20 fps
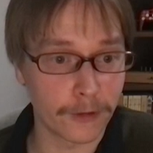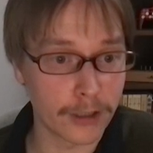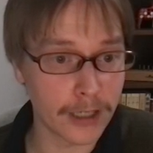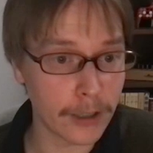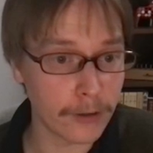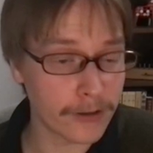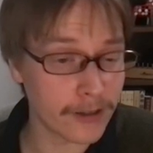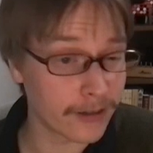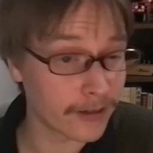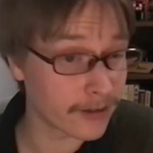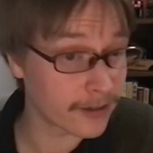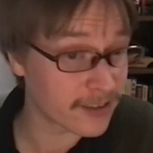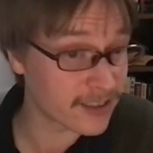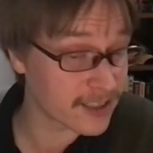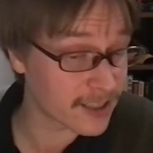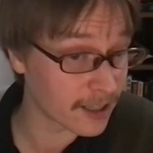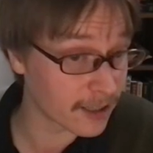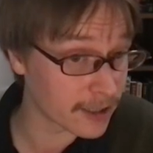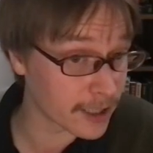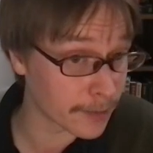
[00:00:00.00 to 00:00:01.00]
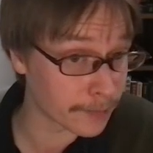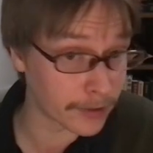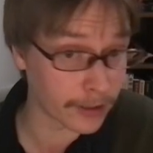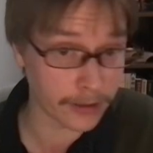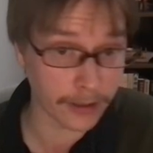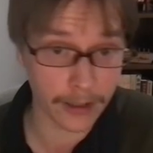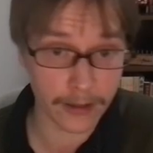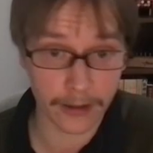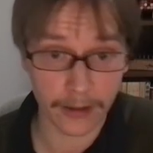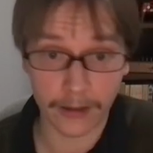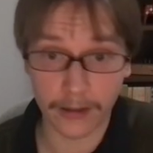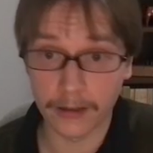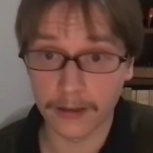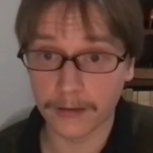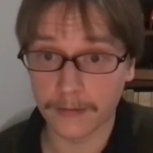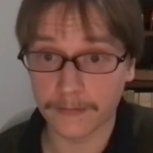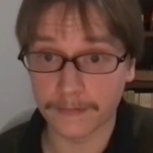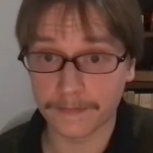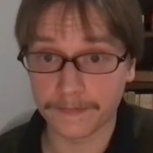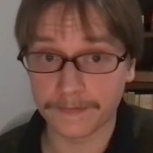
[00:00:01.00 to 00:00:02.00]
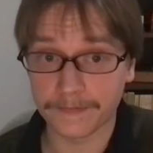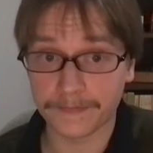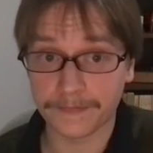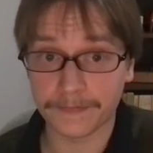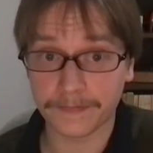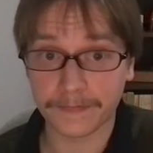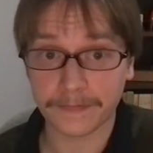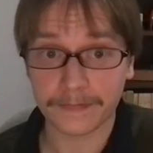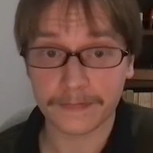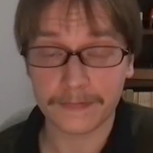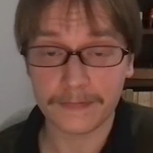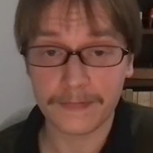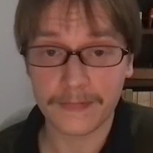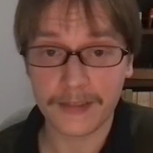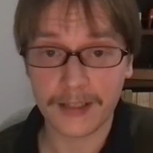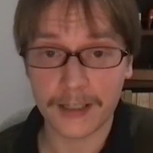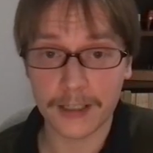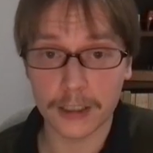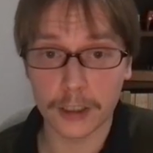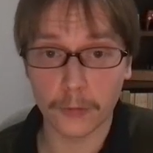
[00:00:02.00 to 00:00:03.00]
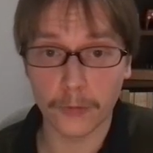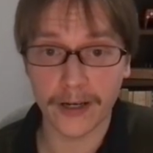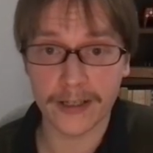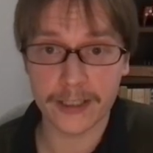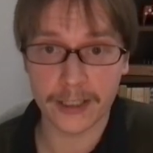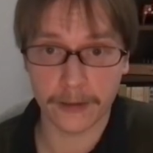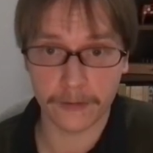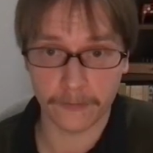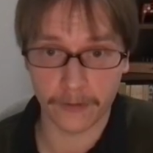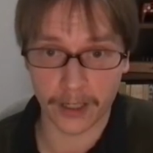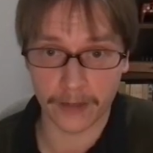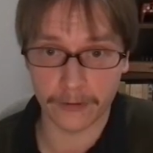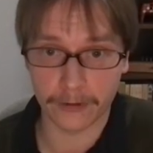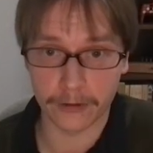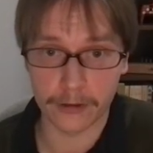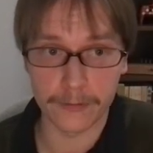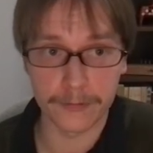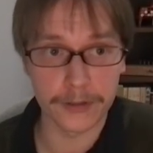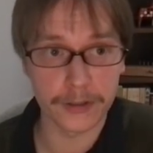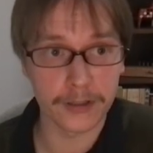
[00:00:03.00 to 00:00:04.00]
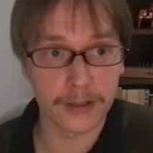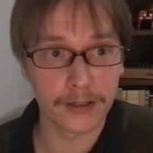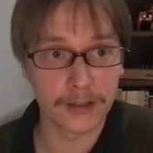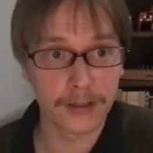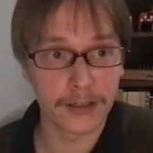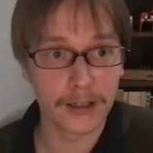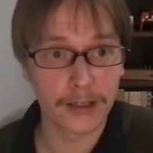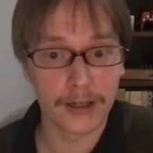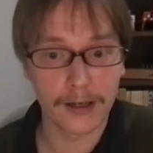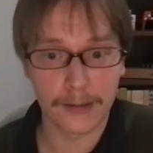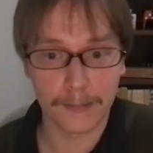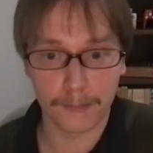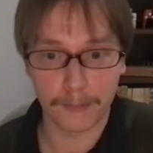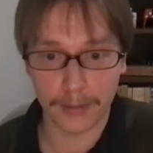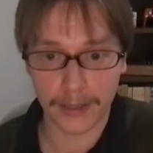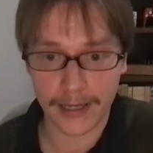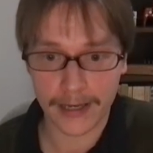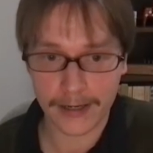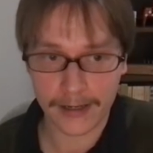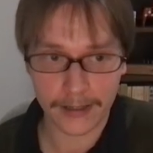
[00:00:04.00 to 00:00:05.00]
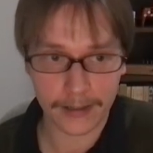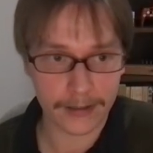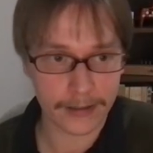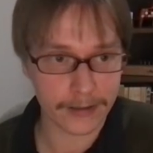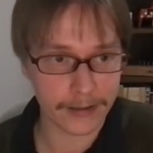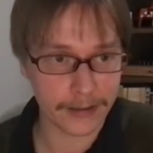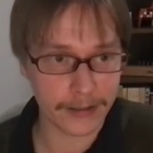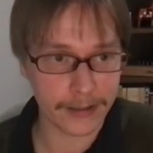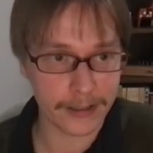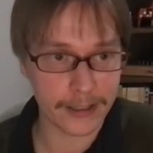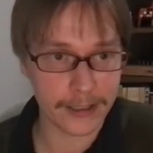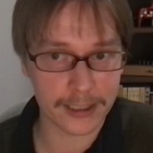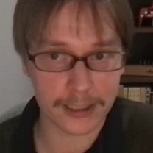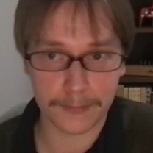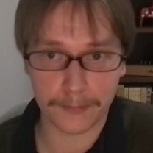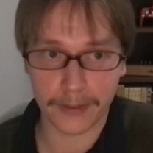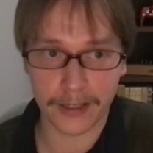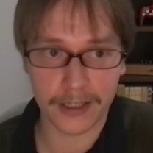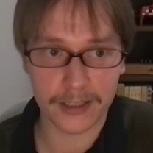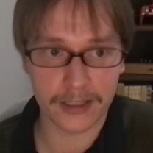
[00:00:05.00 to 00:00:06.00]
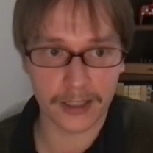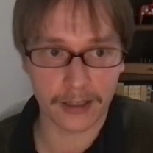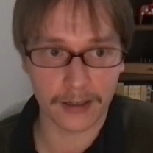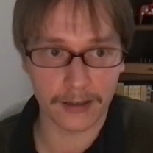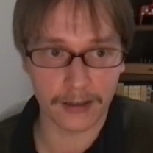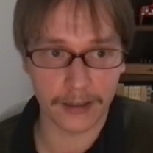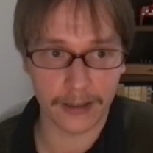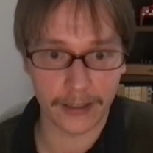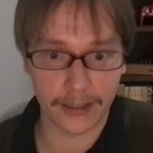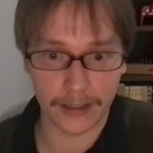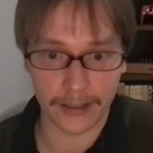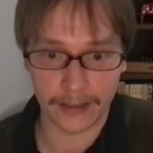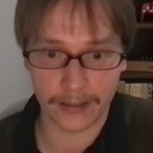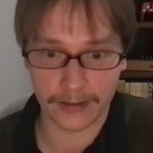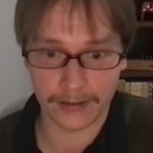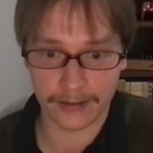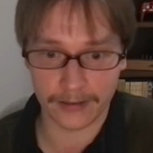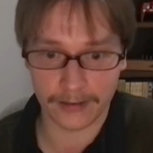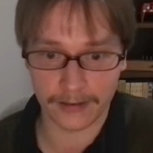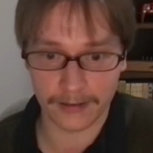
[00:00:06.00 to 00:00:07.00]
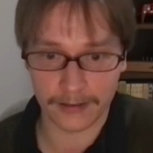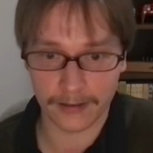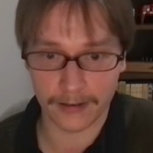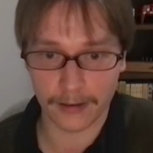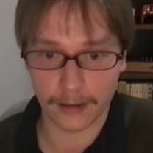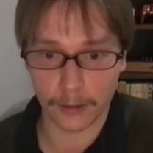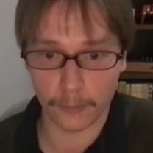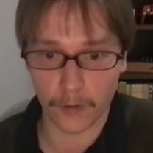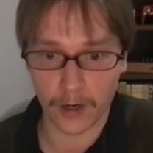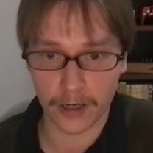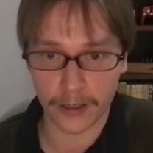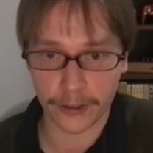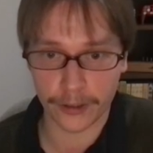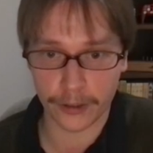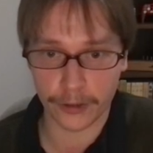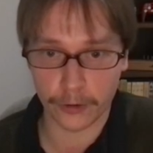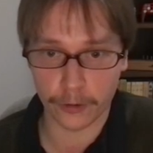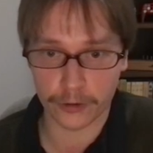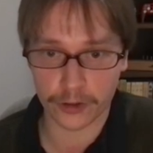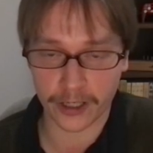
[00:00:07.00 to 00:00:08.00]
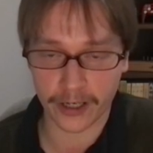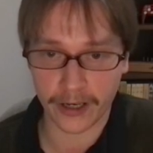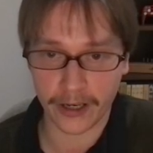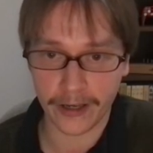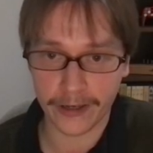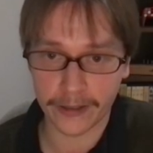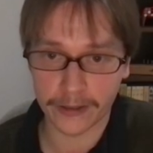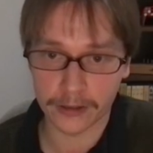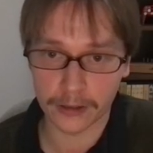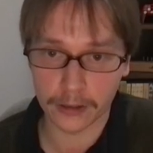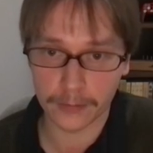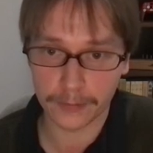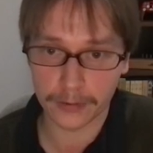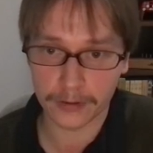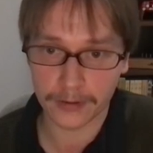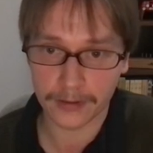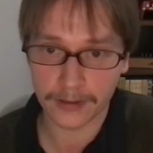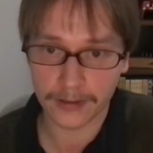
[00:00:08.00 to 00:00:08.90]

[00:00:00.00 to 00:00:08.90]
for now they're still separate, I think. So white's at 5 groups. Black is basically the one huge A group,